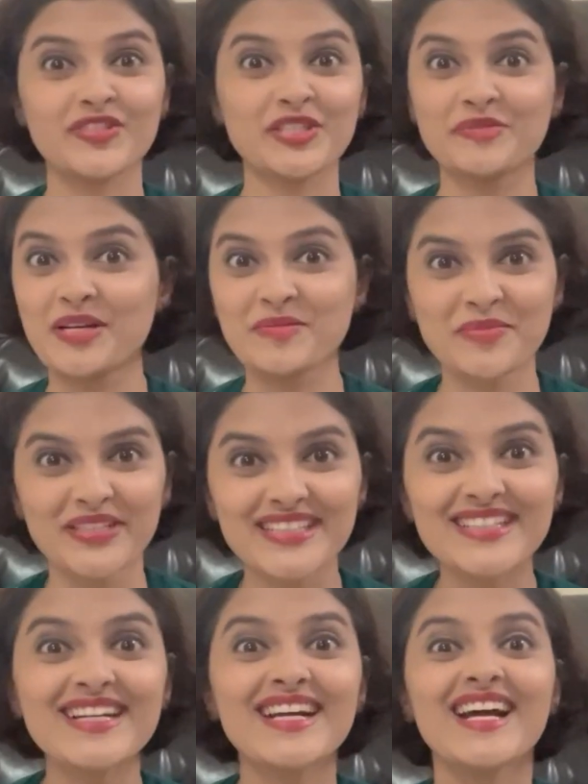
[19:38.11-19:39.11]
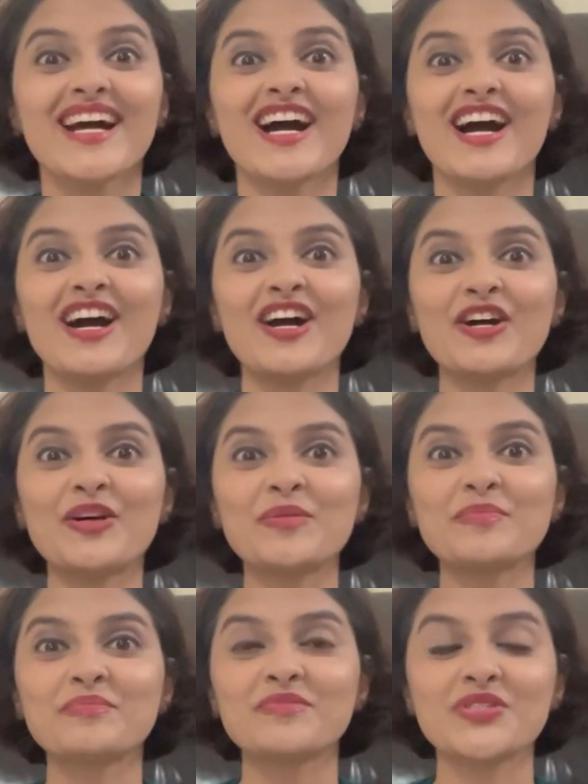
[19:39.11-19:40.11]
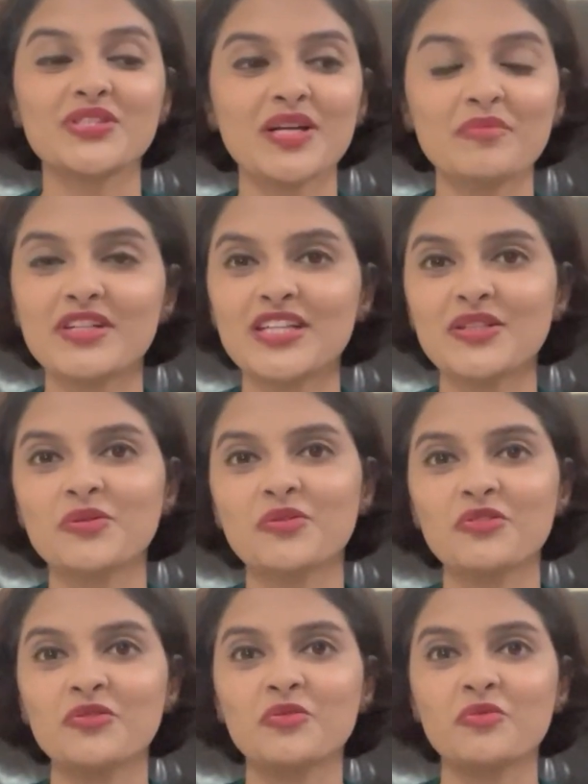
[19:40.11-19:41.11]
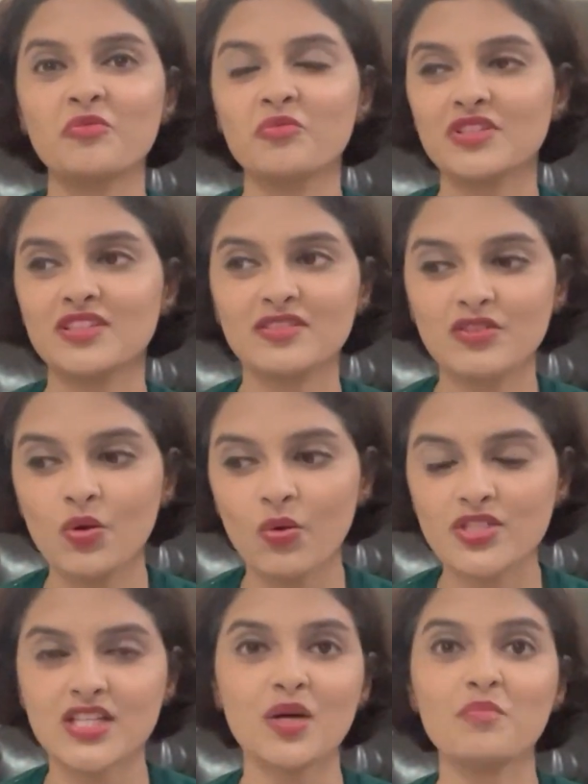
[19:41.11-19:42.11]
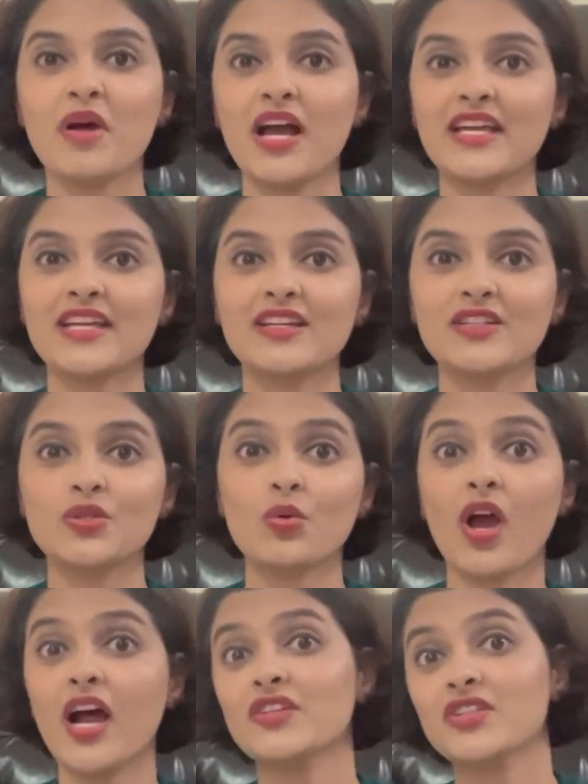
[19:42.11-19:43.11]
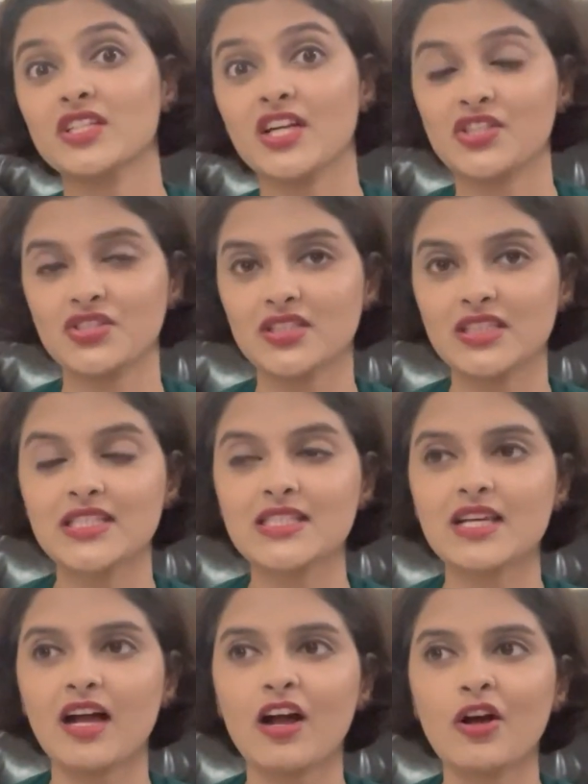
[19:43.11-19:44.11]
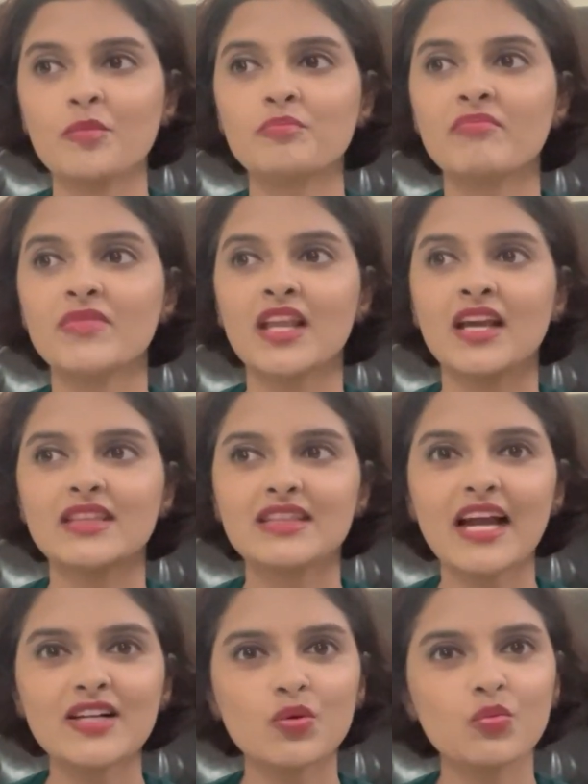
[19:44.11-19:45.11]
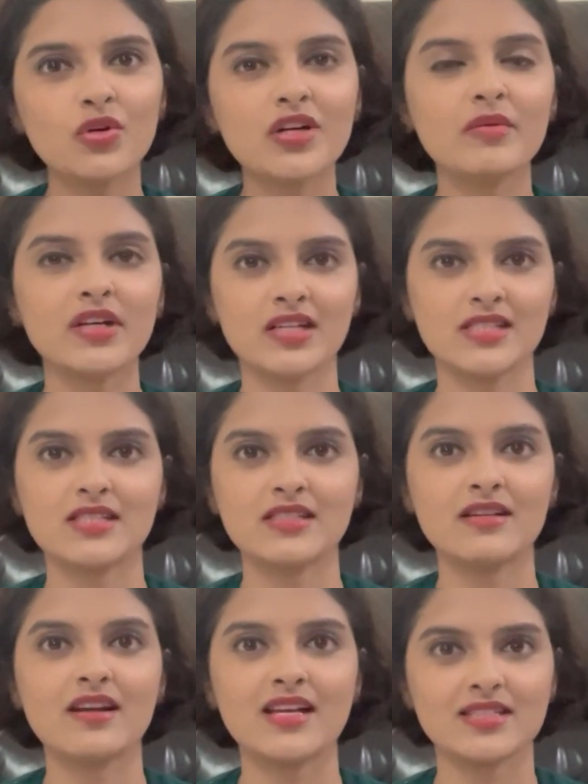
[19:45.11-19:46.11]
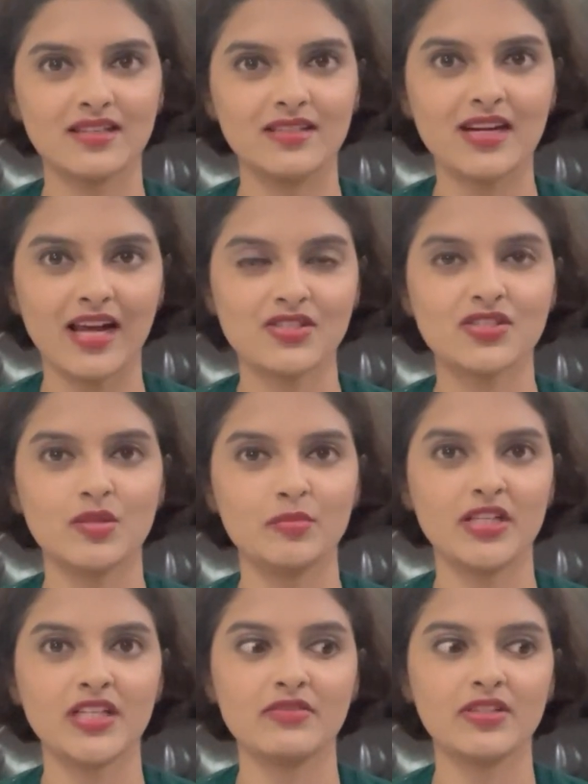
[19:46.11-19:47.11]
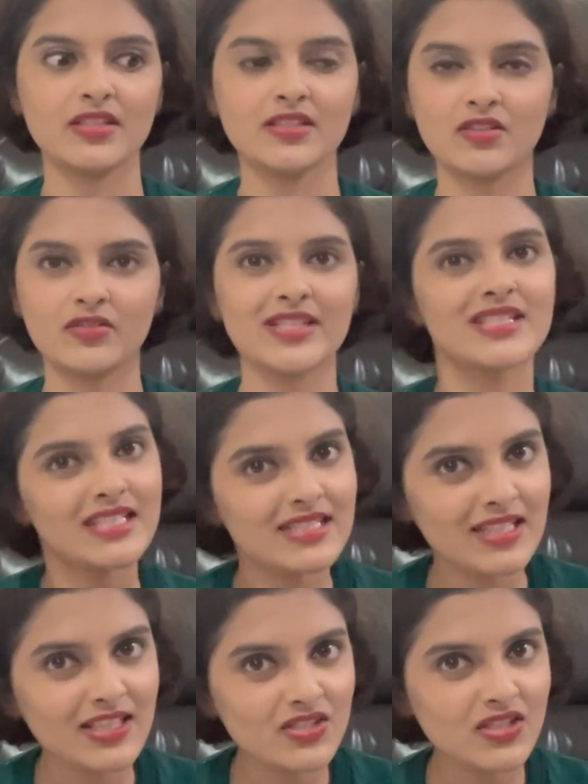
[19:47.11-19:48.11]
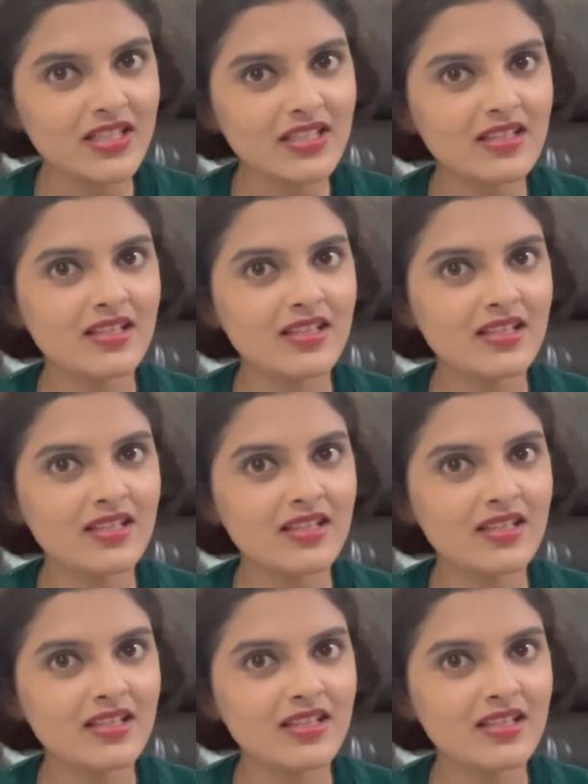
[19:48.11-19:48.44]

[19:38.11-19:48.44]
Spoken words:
you remember. So somebody who goes on a bike to 100 countries. that would be considered as irrational behavior in a way. It's eccentric,